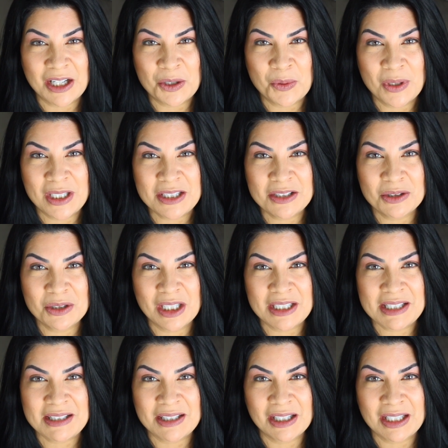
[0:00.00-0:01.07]
I don't want it to
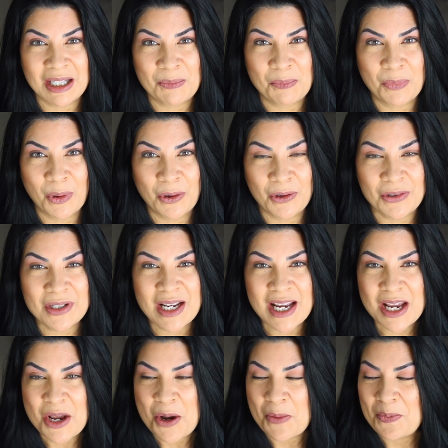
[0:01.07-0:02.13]
get stuck and burn.
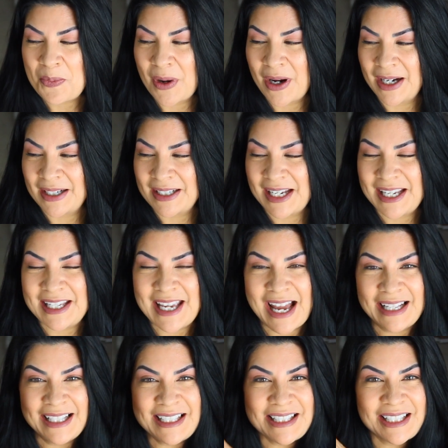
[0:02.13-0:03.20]
But
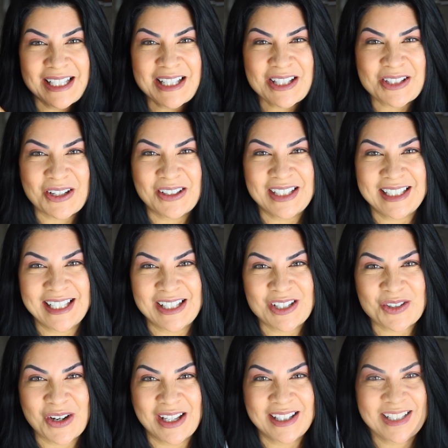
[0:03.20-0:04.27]
yeah, let's get started and
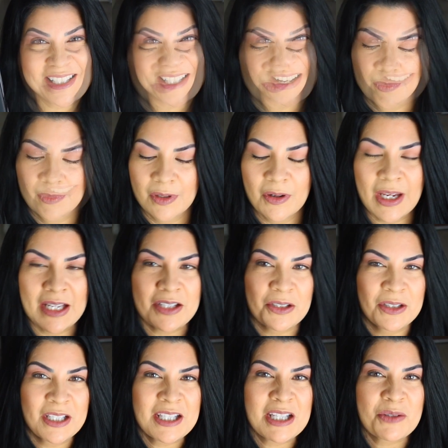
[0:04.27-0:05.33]
try this out. Okay, so
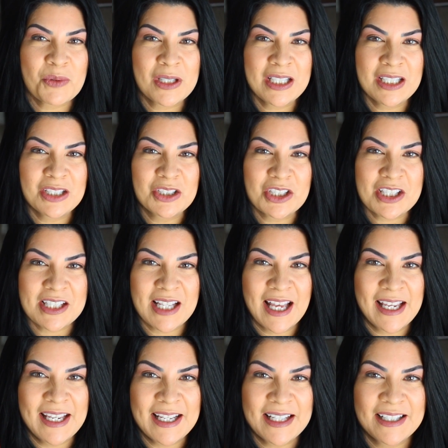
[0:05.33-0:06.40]
this is what it looks
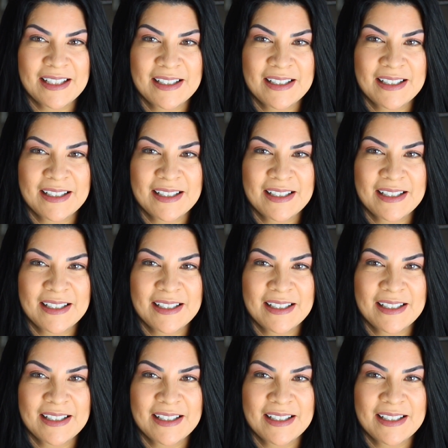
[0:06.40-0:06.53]
like.